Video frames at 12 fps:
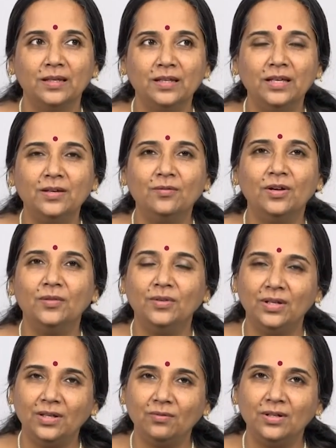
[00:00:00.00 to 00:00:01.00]
give a
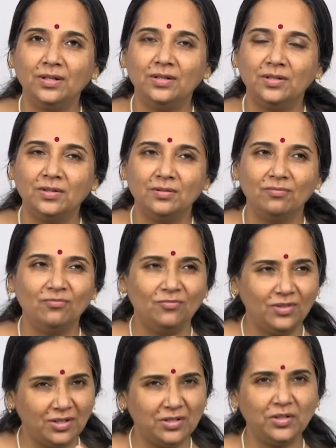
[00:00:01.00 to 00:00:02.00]
very, very,
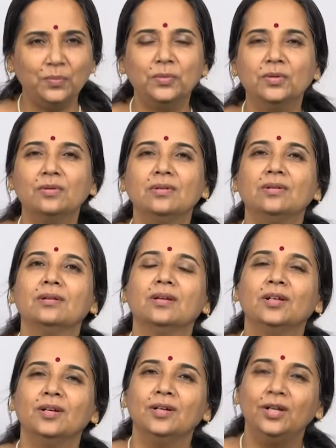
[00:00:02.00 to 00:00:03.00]
very typical
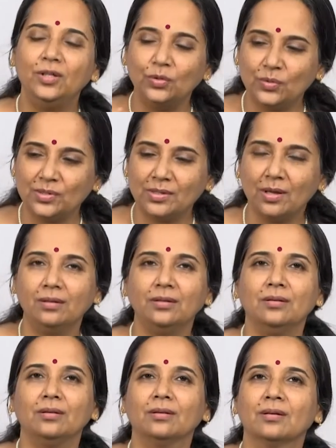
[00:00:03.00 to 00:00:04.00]

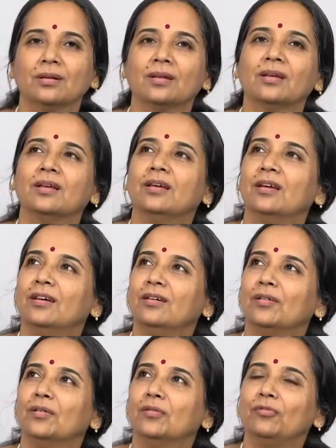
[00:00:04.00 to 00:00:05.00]
Hindustani
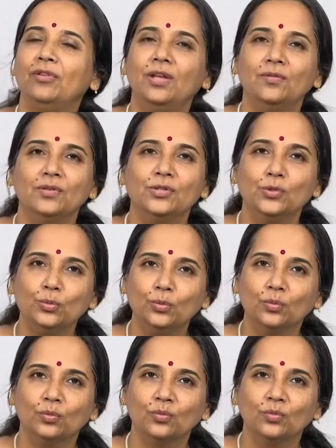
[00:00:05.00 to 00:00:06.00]
flavor to
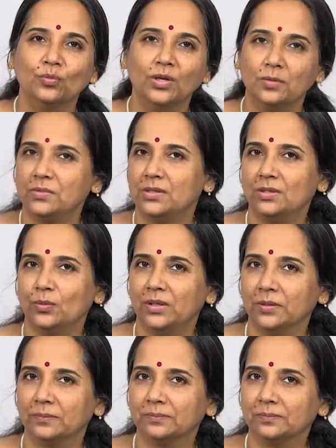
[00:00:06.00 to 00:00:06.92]
Hamsadhwani.